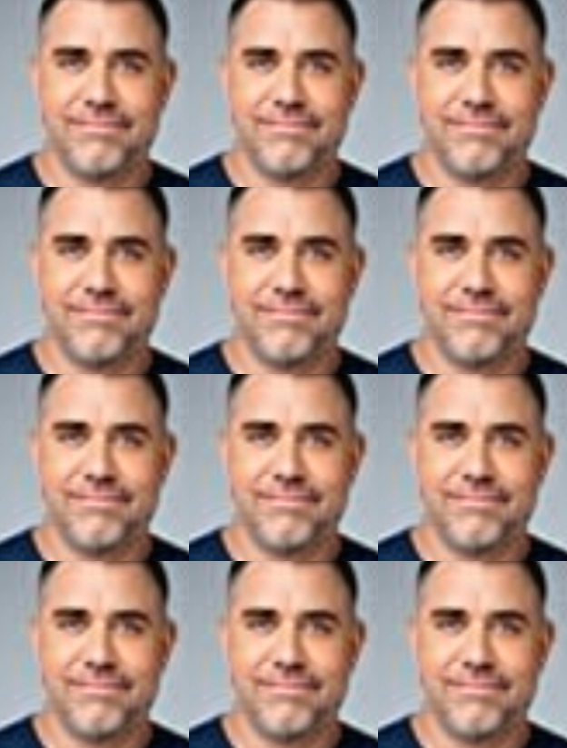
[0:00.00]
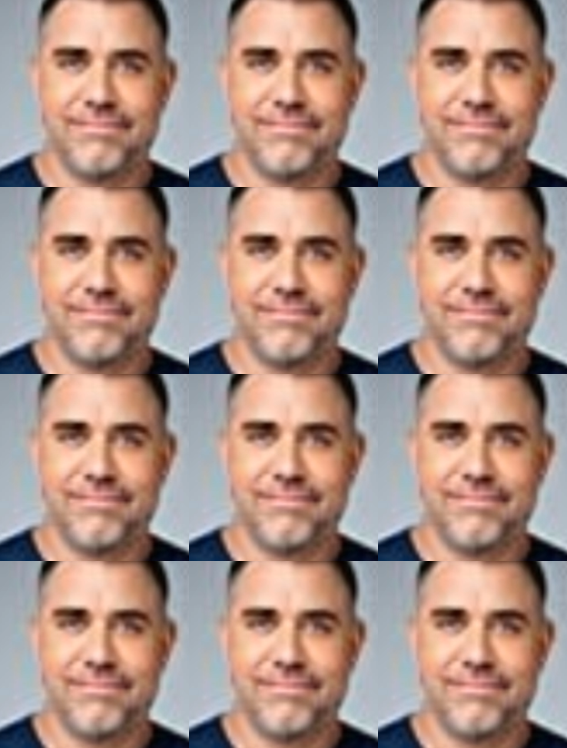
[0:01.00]

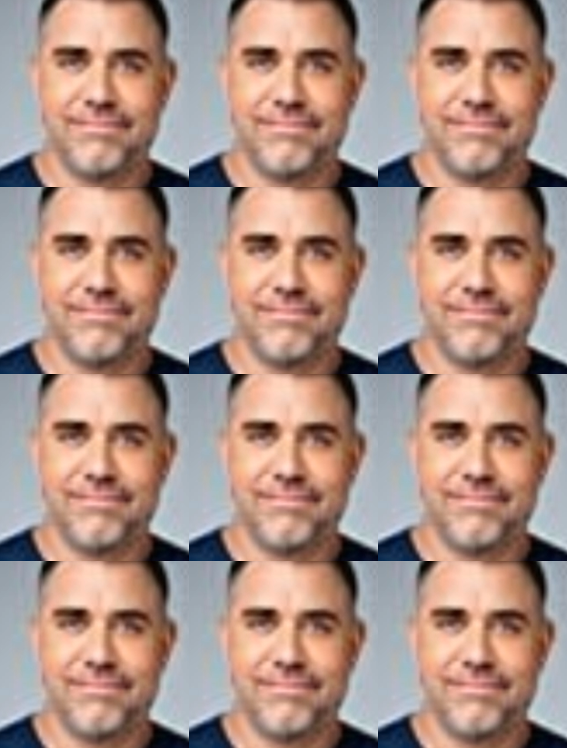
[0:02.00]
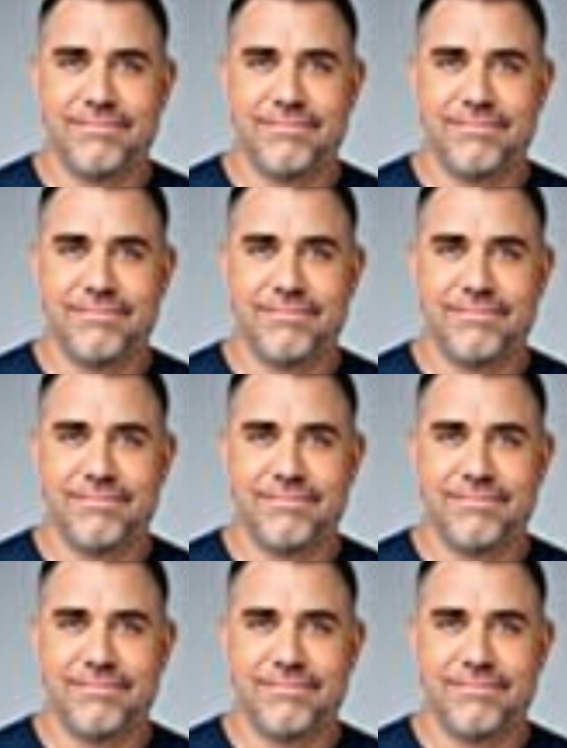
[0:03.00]

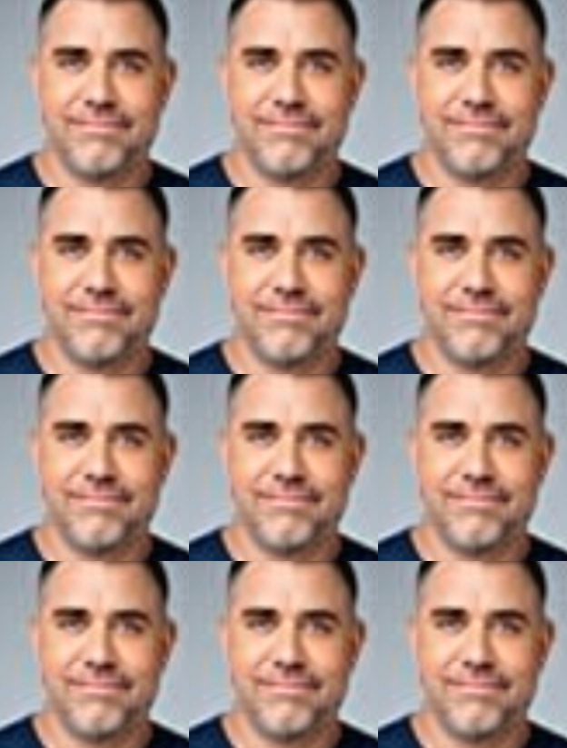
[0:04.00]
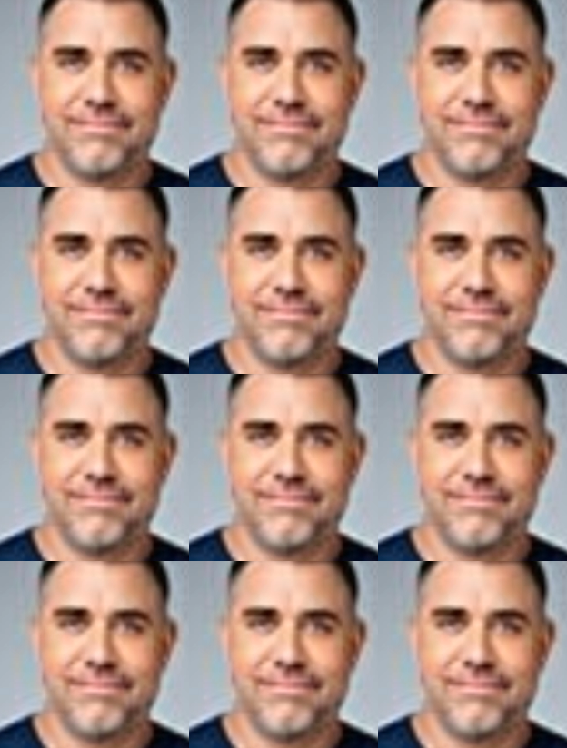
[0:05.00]

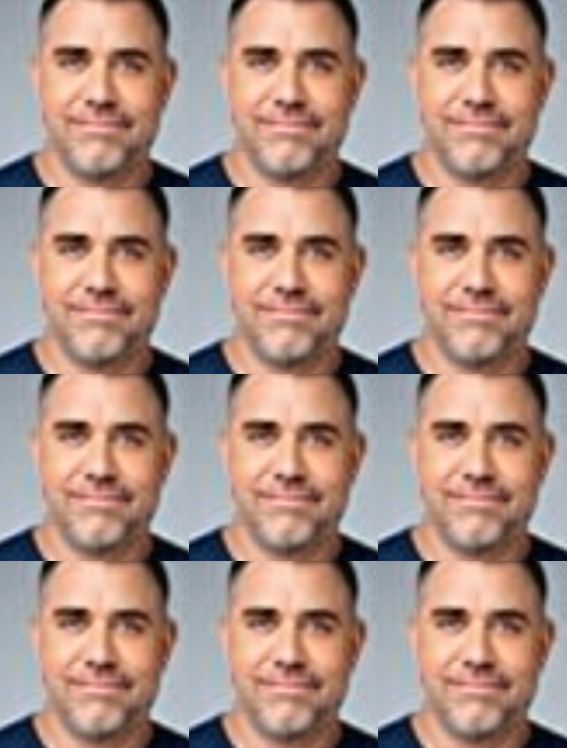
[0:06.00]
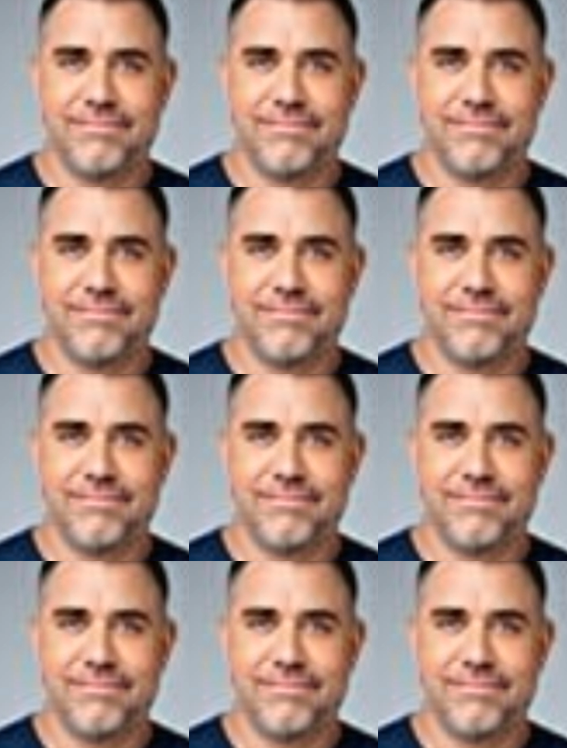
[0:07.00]
[no speech]